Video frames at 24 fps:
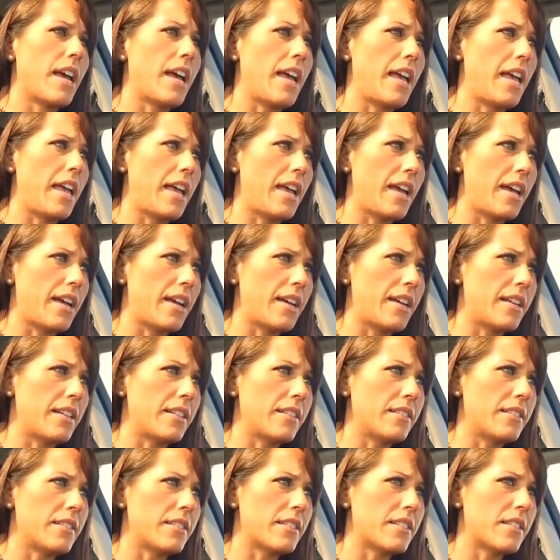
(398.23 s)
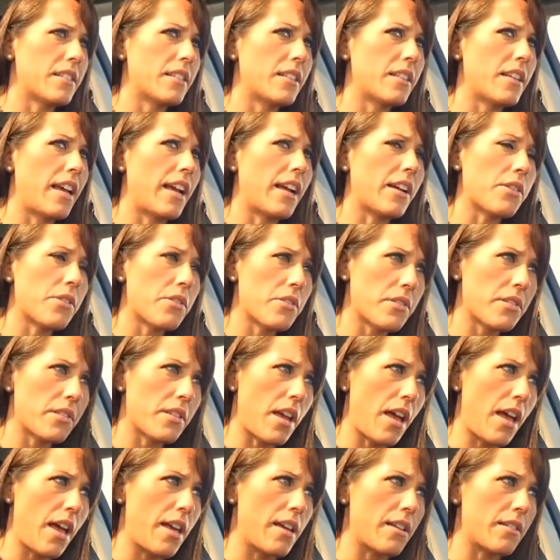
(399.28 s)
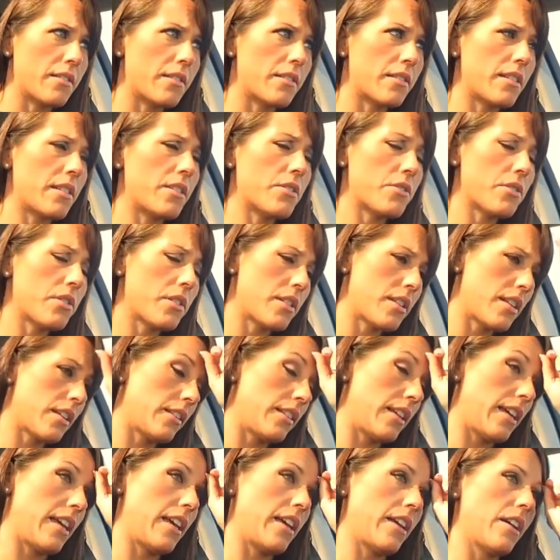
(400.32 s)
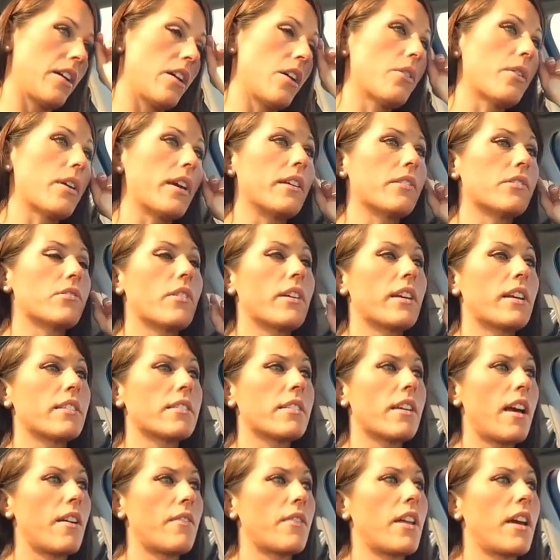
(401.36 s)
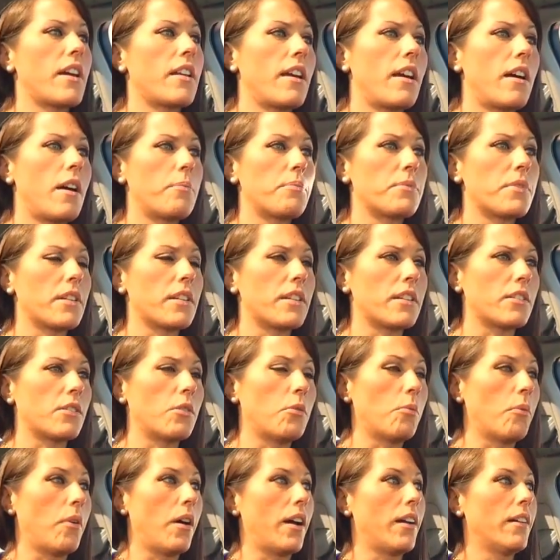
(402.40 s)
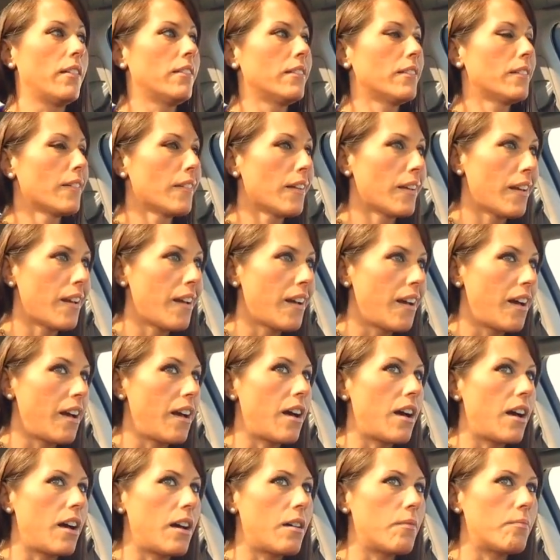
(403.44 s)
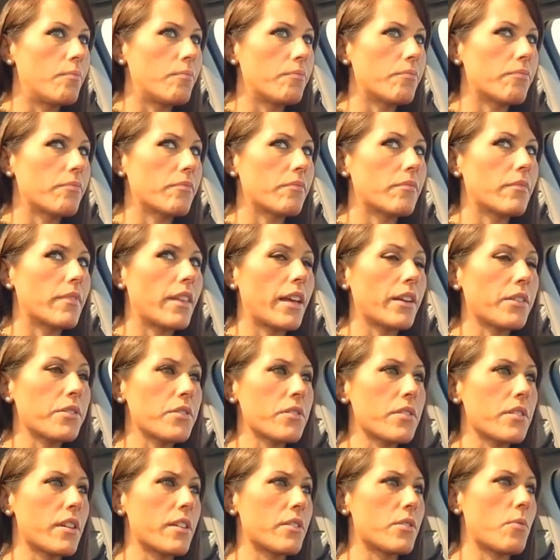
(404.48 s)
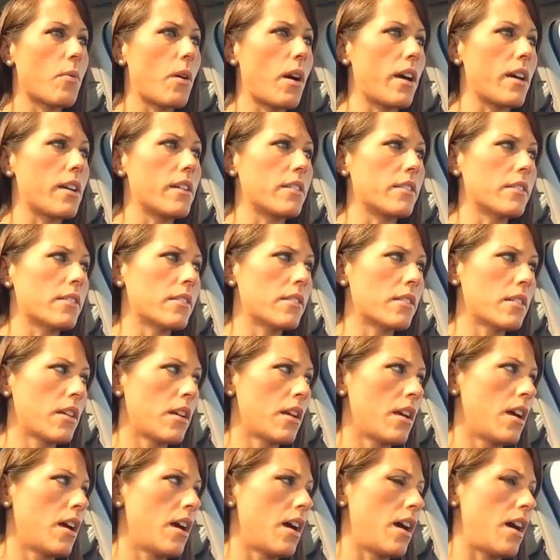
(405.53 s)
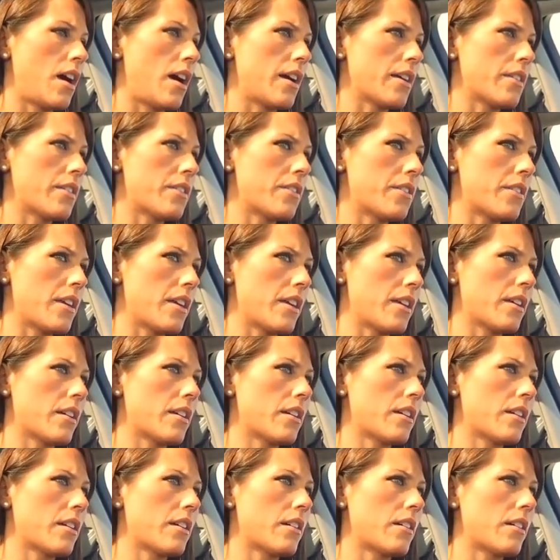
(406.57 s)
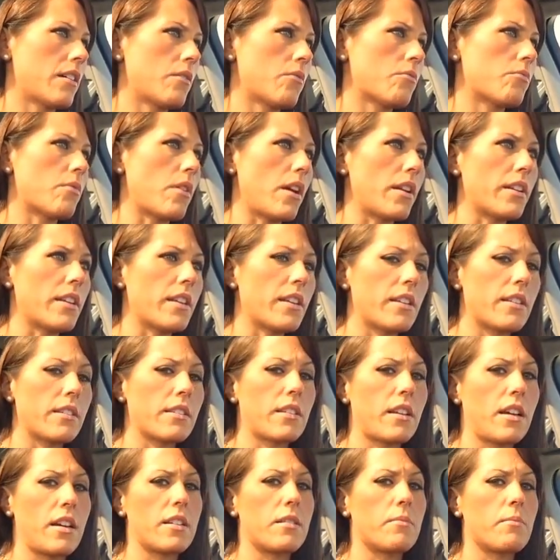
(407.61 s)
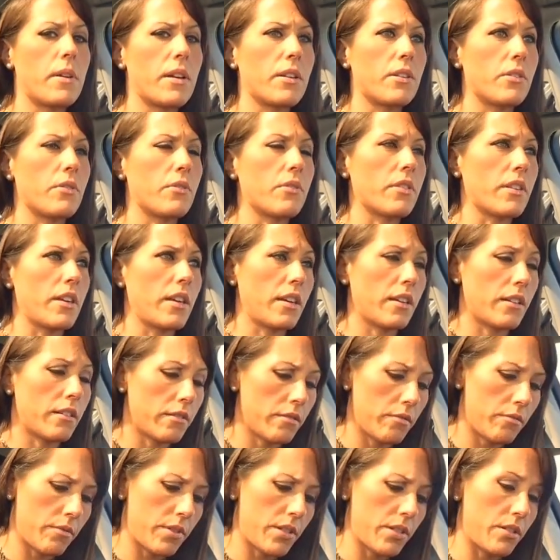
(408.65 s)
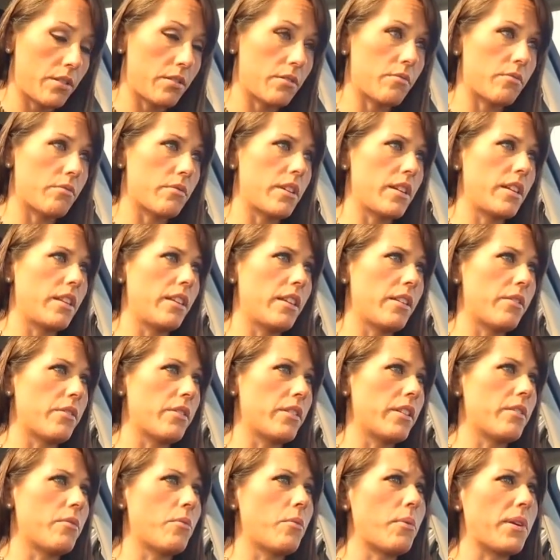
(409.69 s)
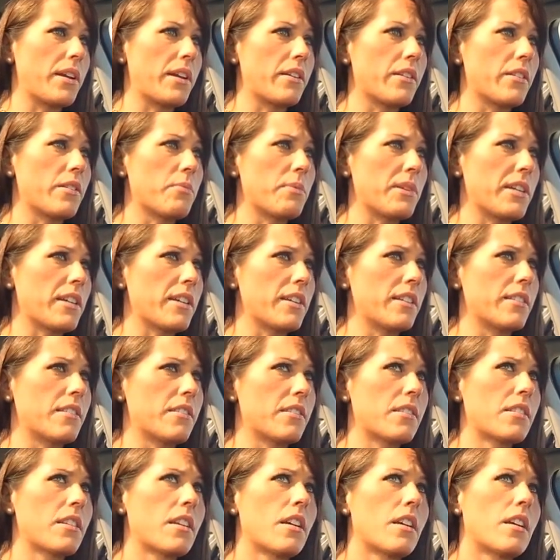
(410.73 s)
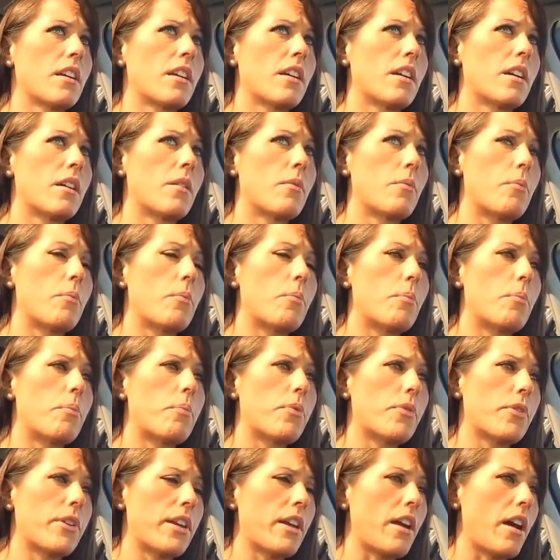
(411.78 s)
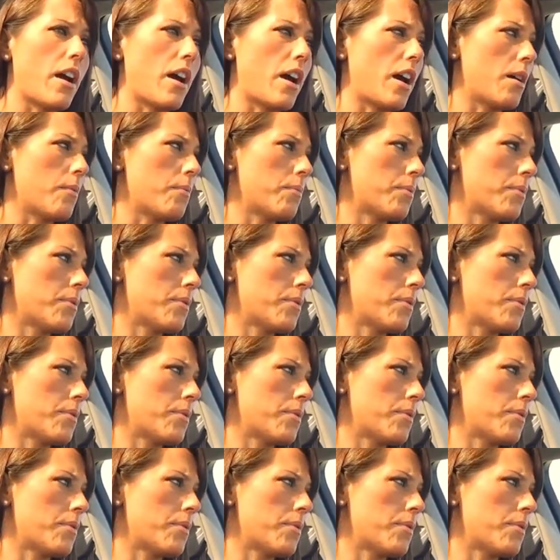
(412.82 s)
And exercise, interestingly, okay, so I guess I haven't updated in a while. Exercise-wise, I think running is kind of my new thing, which is really, really weird because pre-op,